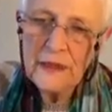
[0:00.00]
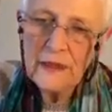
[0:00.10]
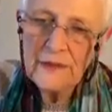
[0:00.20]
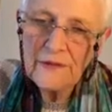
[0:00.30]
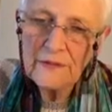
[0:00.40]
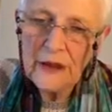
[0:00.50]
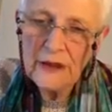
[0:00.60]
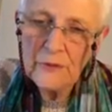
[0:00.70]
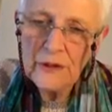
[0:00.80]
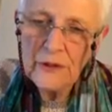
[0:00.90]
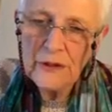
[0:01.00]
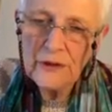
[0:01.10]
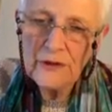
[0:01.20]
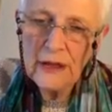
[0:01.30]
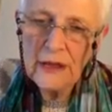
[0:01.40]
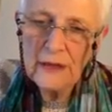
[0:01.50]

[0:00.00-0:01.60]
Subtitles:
Is there anyone there